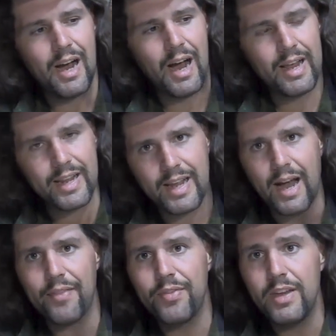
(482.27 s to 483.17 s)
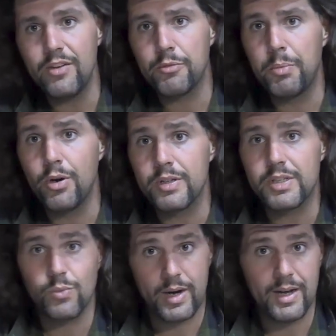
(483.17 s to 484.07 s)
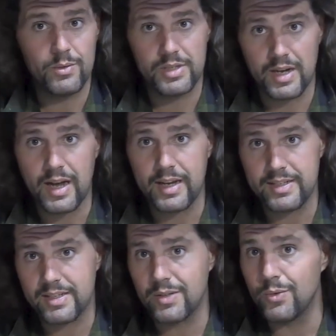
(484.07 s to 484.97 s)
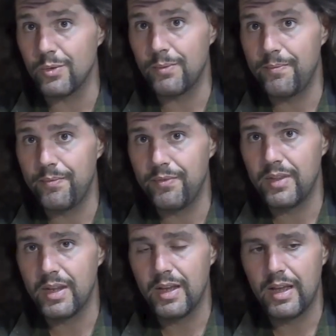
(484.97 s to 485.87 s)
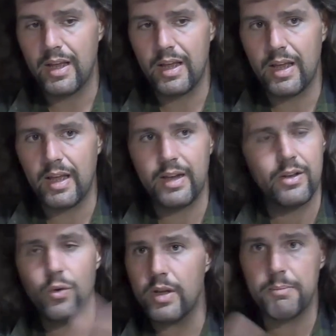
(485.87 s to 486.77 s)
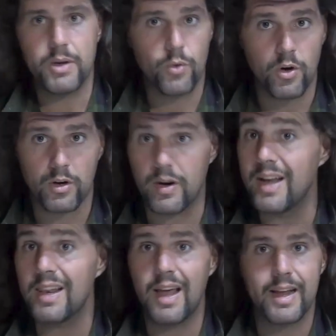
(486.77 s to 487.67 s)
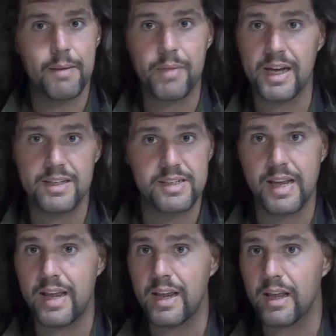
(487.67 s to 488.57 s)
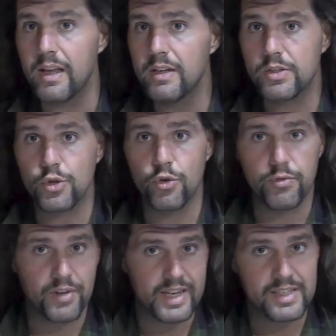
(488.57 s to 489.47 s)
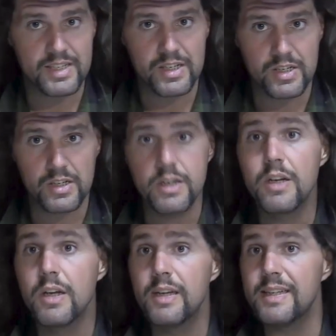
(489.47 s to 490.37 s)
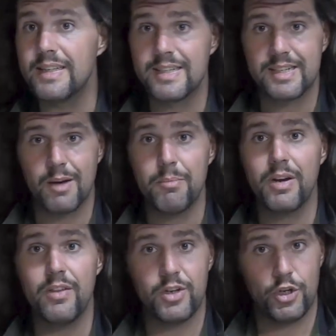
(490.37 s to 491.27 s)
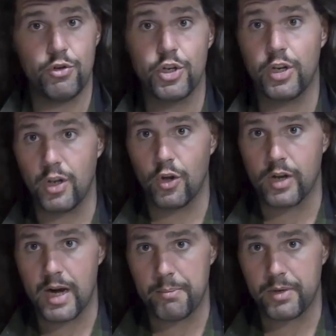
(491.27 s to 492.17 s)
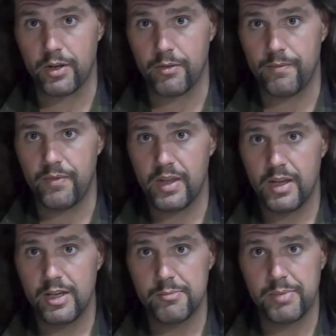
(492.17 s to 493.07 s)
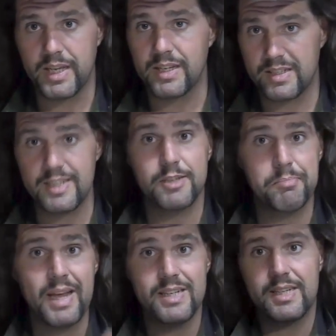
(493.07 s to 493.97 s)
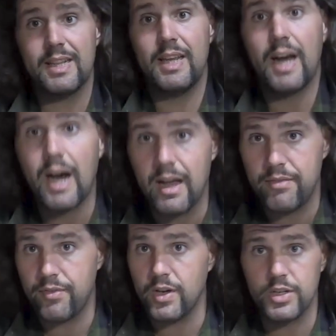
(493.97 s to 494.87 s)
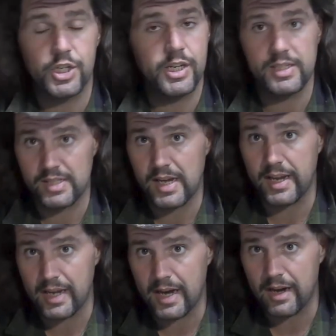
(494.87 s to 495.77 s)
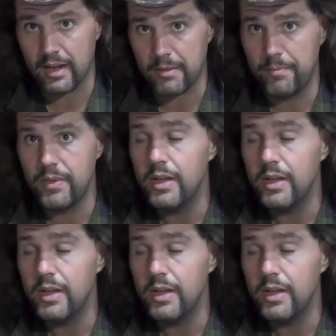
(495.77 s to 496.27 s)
I got these books when I was in high school. And don't get me wrong, right? Like, I'm not saying Sylvester is somebody that you should look up to, because he's basically a high-functioning psychotic.